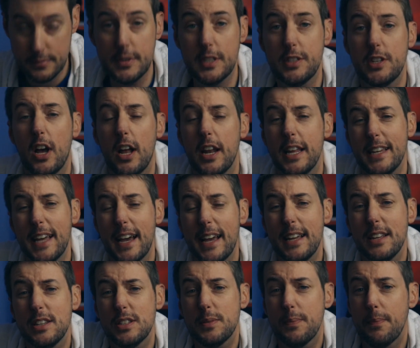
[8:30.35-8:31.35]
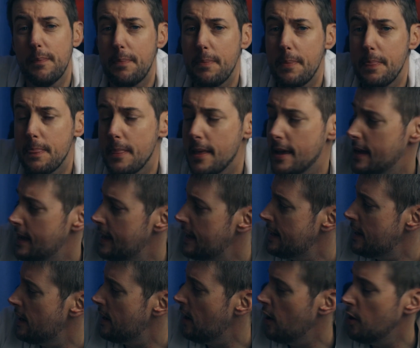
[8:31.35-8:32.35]
It's early days,
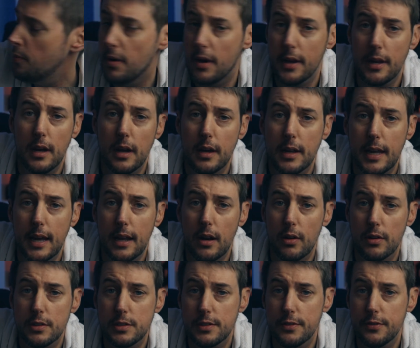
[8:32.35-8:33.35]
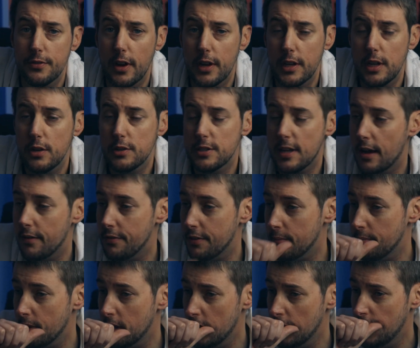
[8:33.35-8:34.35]
and I hope I get lots of use out of
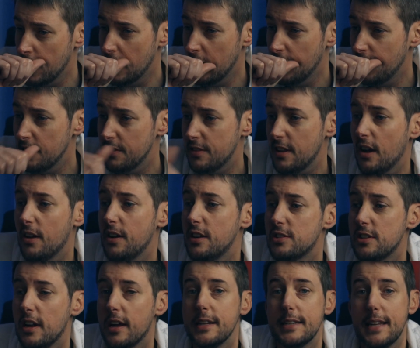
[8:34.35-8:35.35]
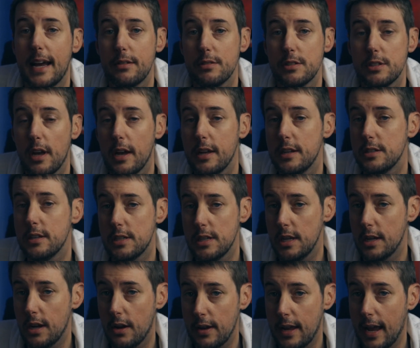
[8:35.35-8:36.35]
them. The only slight downside is that
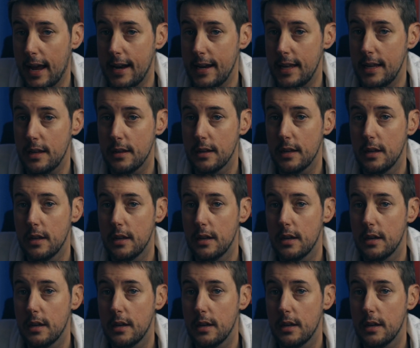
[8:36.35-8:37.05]
you don't get any